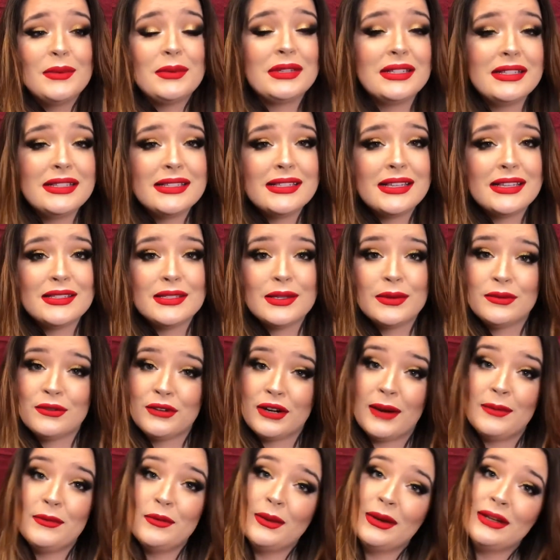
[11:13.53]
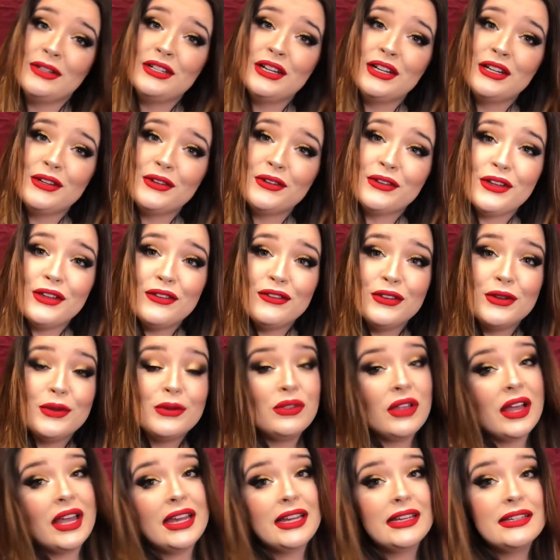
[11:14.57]
please subscribe to my channel if
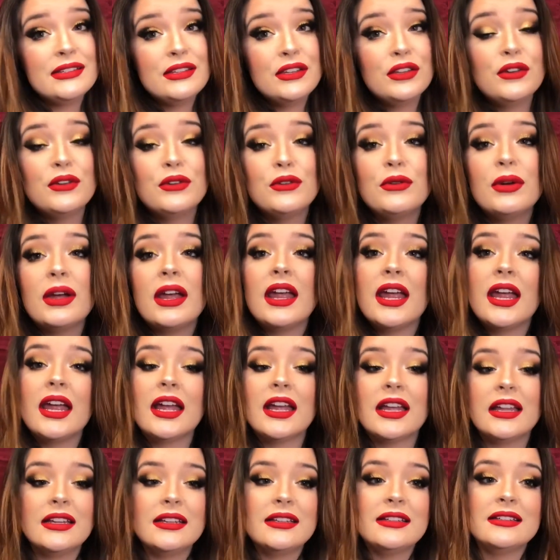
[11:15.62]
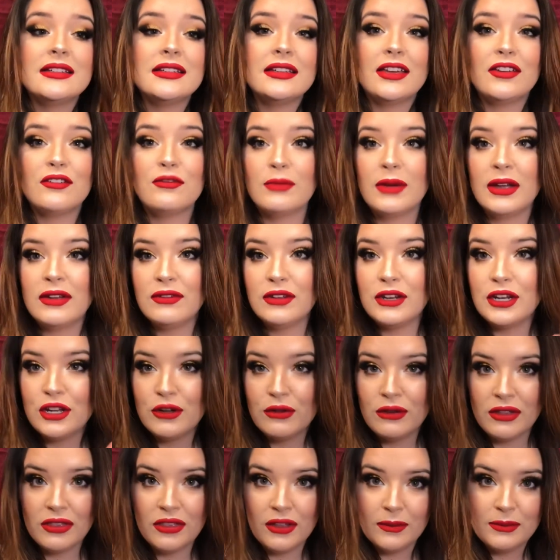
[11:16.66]
you'd like to, and give my
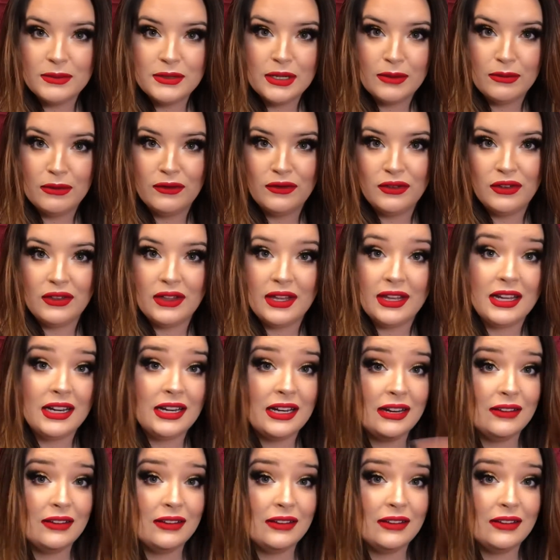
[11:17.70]
video a thumbs up if you like it.